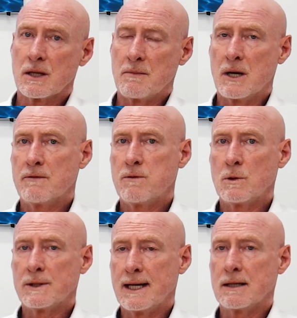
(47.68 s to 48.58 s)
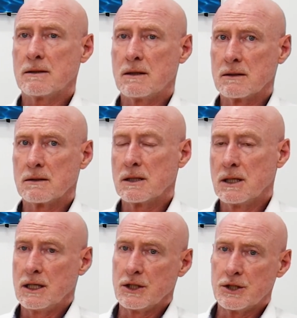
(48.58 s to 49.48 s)
they might fall down on
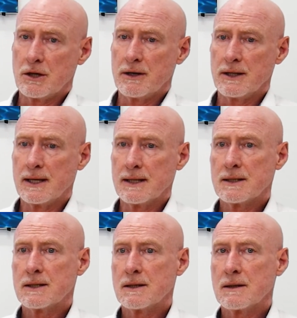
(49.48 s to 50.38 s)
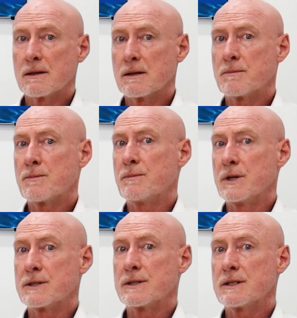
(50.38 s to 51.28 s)
ensuring that the
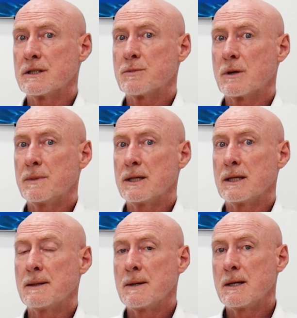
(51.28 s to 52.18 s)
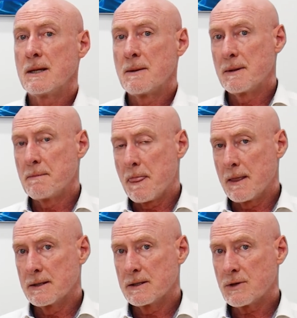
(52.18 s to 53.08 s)
business is properly
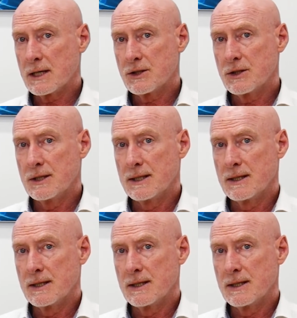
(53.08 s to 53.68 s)
structured and